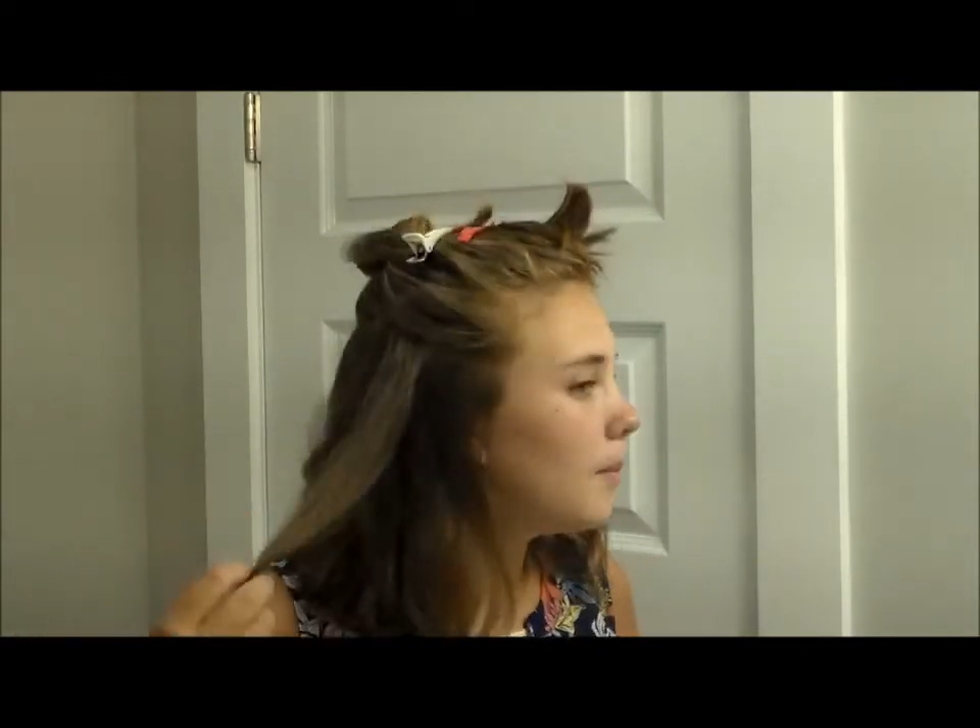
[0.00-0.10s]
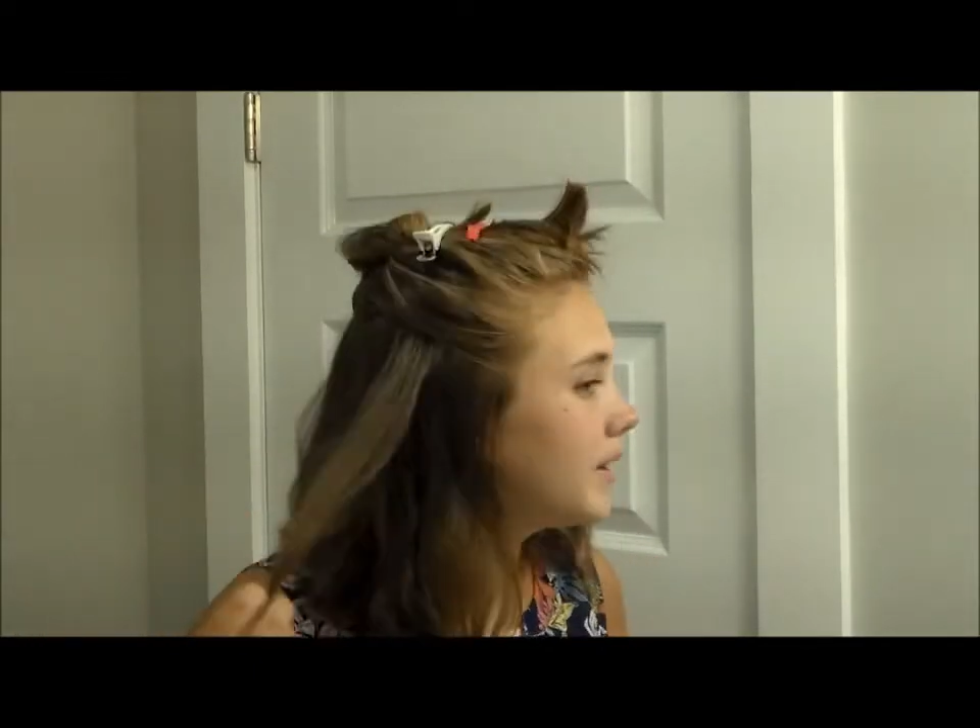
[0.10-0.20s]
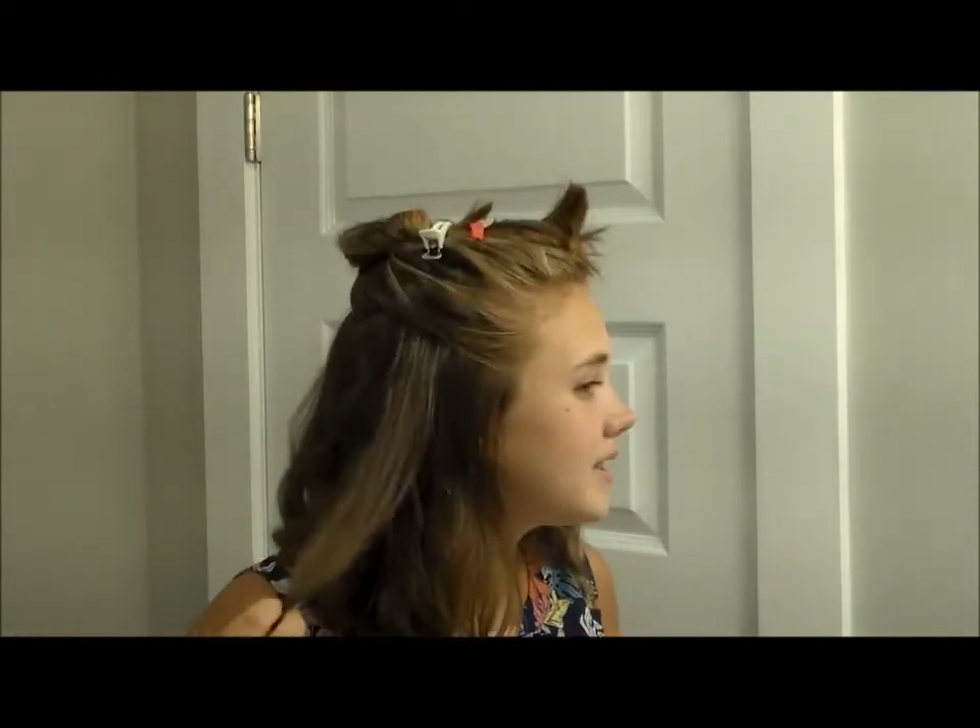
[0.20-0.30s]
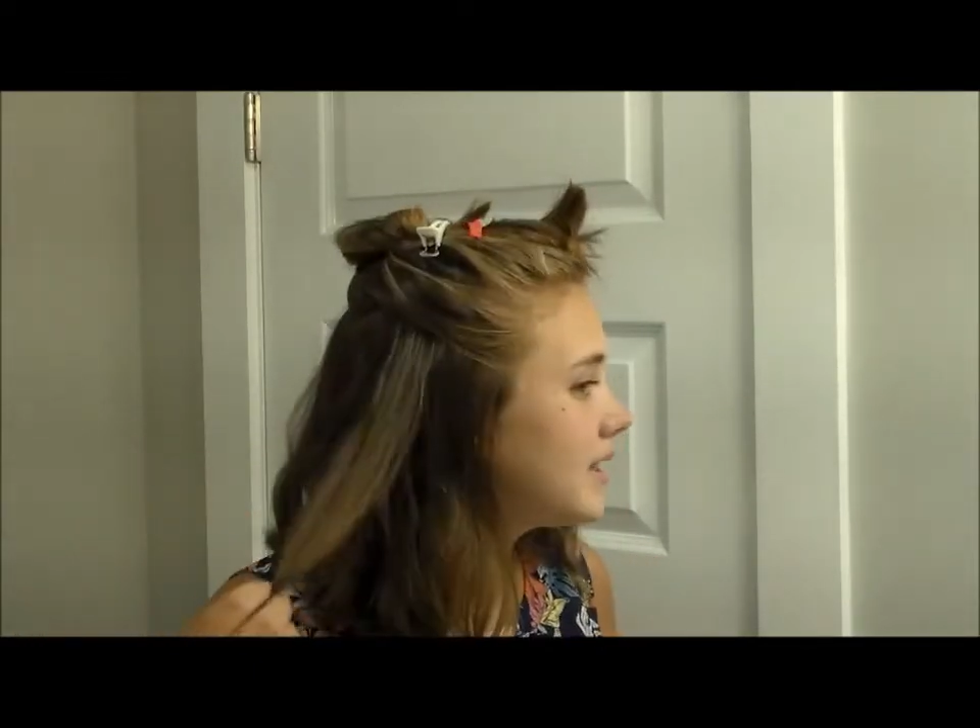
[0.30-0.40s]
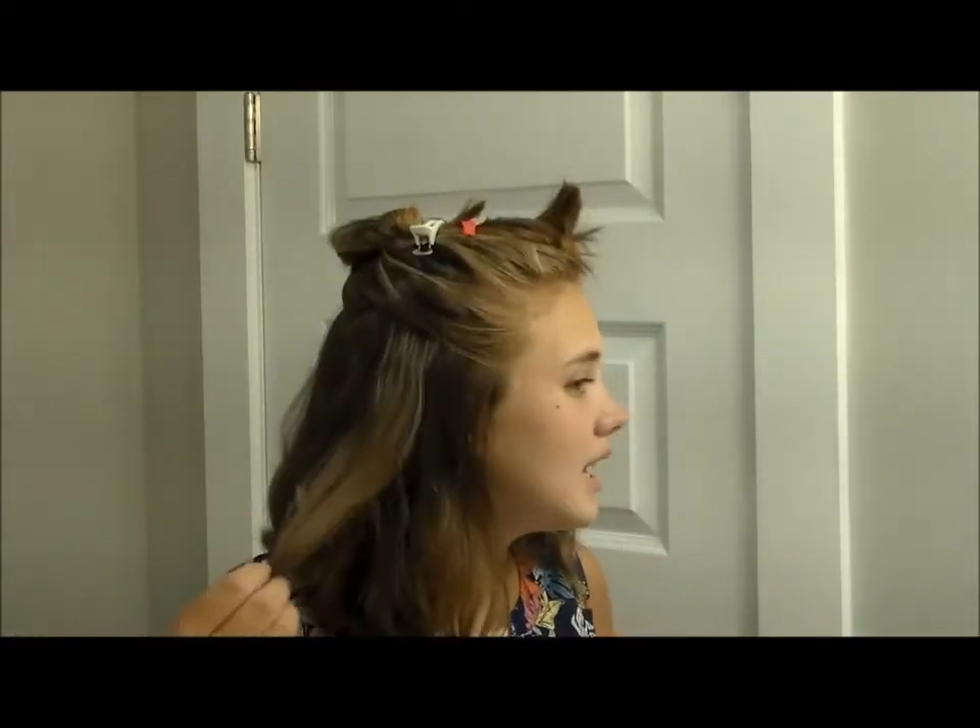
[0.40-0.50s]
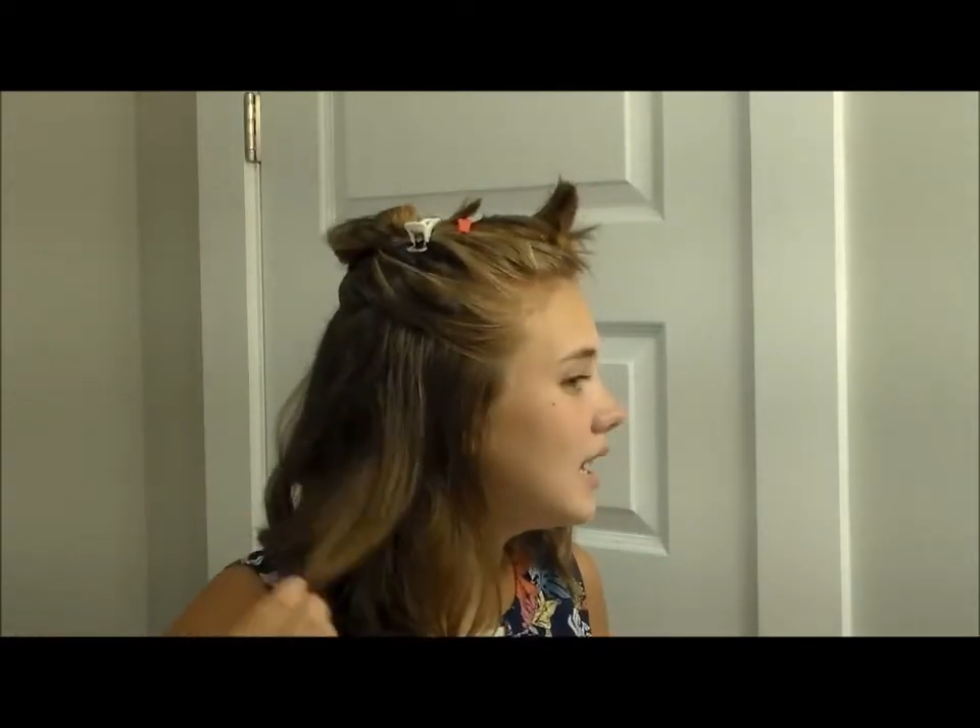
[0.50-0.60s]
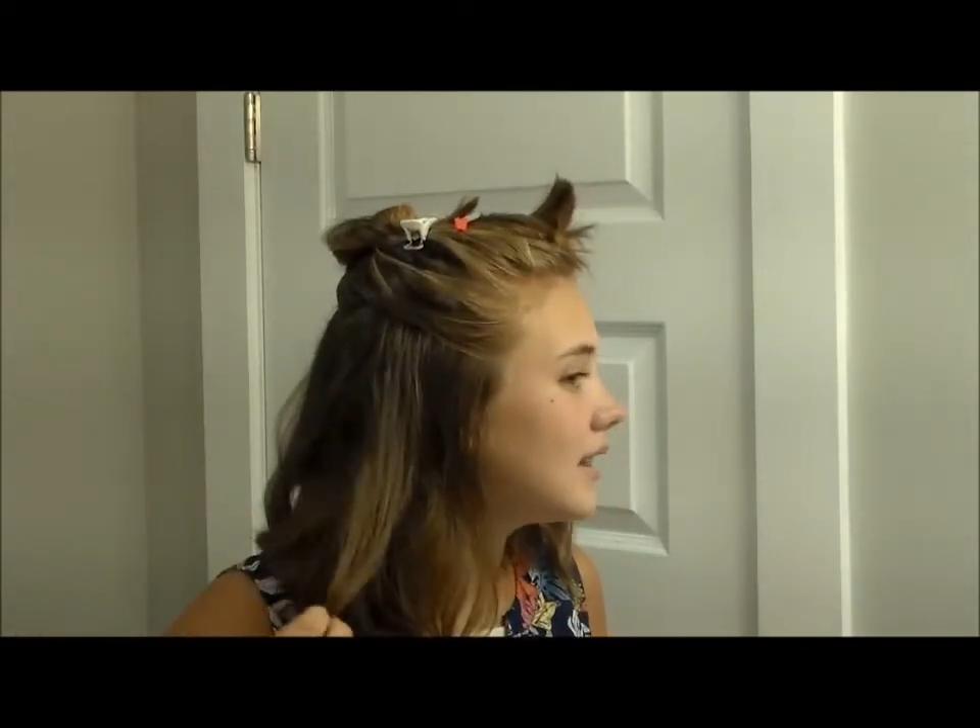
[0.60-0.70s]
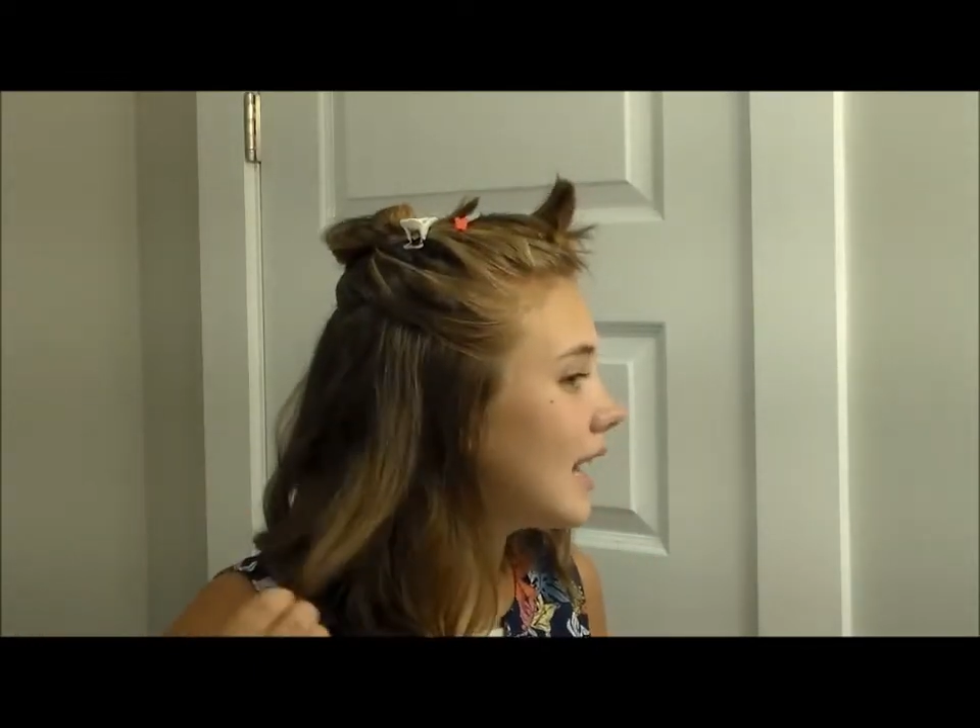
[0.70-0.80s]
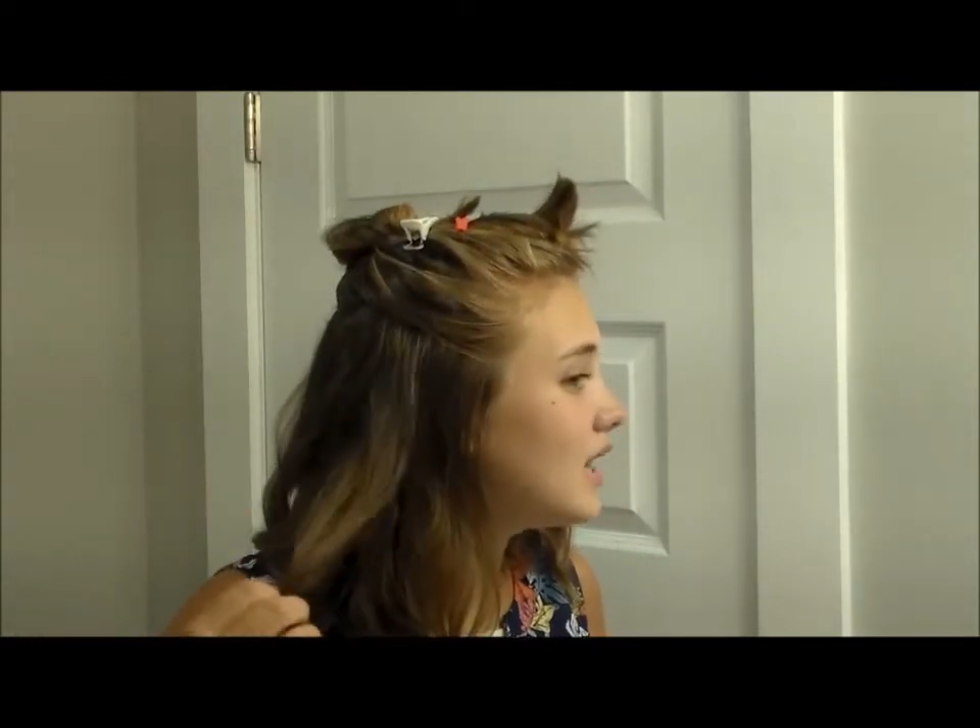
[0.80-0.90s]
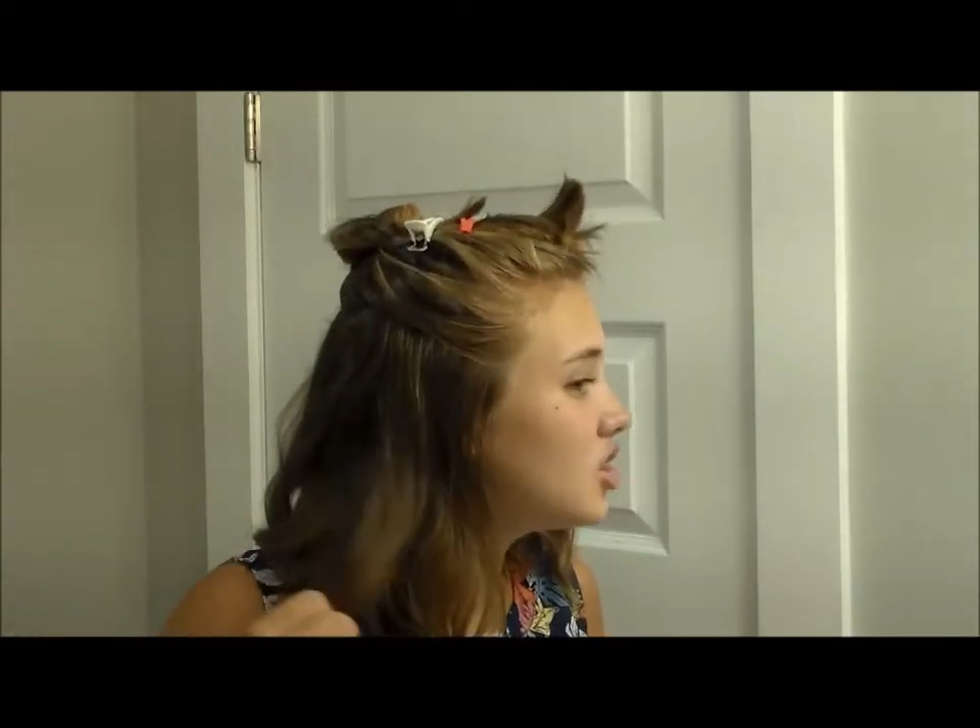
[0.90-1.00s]
But
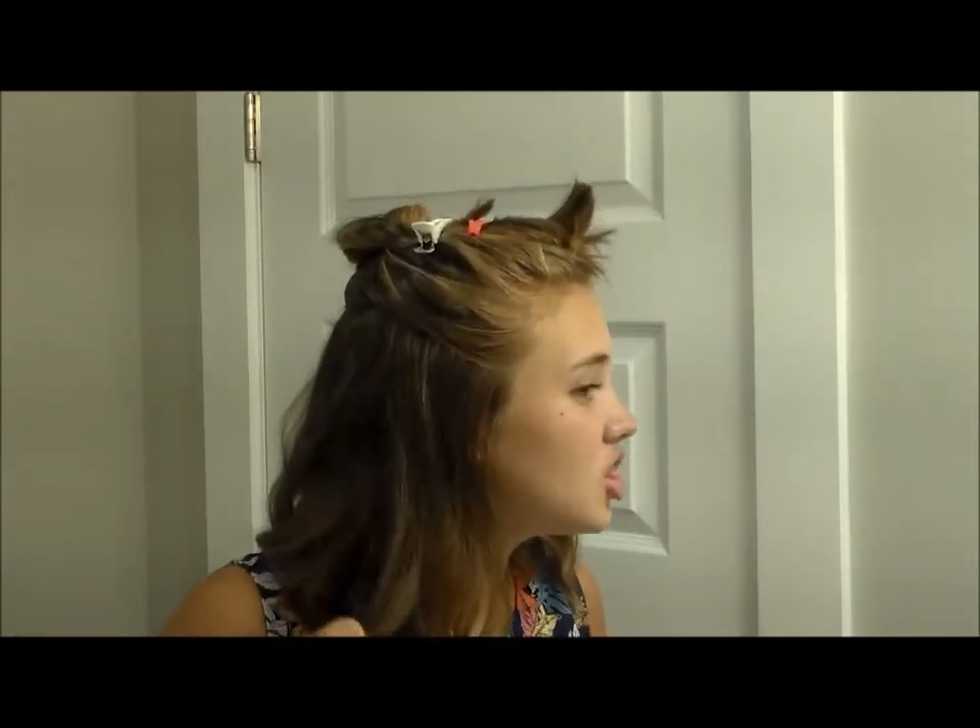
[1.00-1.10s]
see, that